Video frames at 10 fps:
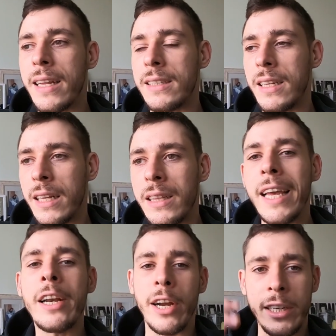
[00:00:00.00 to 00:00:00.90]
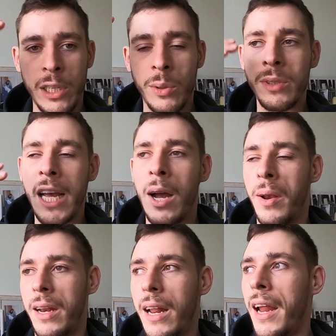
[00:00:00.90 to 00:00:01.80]
And, and later I toned
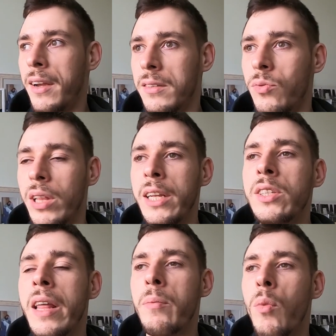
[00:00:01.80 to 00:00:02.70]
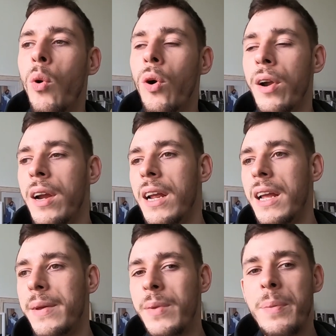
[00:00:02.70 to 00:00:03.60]
down and I could relate to them more.
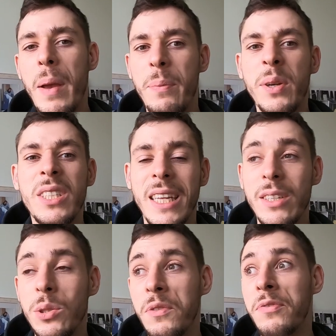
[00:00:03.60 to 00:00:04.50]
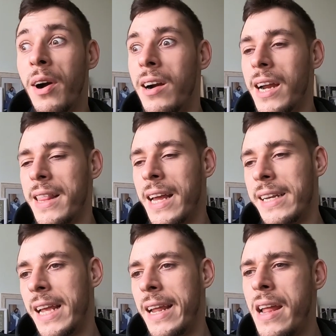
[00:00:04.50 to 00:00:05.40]
Maybe I pushed things too far at
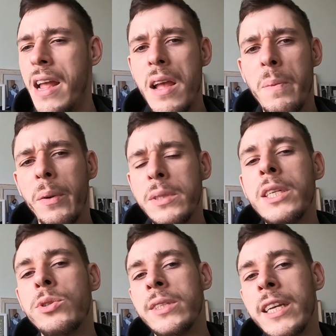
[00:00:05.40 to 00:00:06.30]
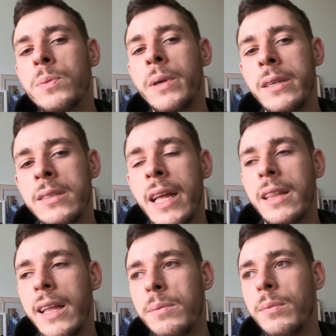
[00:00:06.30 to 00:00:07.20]
that day. But it was an interesting experience
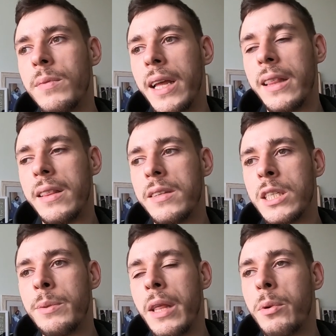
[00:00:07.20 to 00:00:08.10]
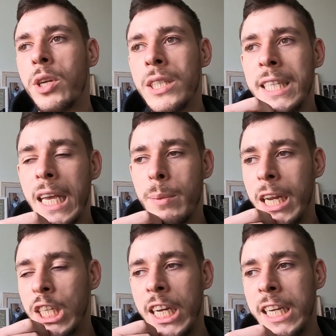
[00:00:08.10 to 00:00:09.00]
that, that, that some of them couldn't take
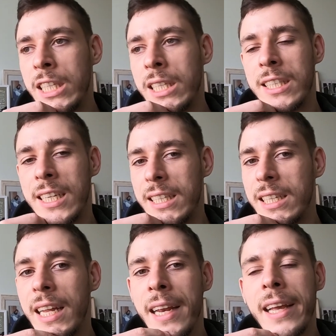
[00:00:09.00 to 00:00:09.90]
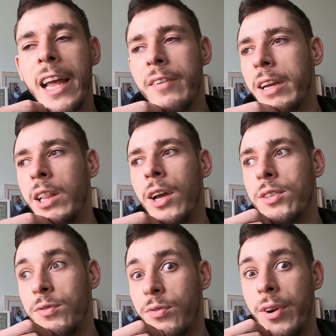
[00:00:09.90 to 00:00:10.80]
my changes and, and kind of I
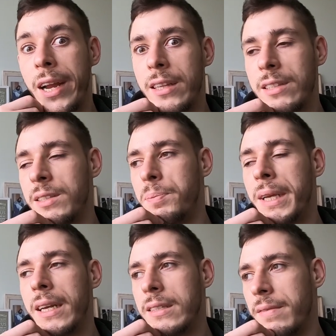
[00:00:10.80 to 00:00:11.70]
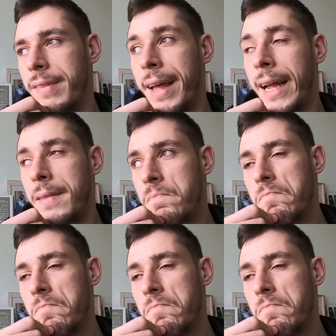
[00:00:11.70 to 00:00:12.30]
lost friends because of that.